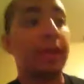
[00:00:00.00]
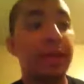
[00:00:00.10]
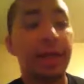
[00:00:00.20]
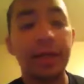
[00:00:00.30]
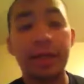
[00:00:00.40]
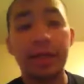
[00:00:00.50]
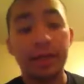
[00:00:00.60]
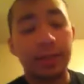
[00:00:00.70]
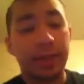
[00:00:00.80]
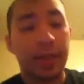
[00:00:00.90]
Titania
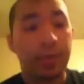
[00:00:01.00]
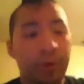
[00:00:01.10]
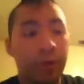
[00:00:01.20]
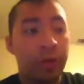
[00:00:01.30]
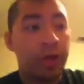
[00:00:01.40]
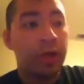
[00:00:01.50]
gets a hammer.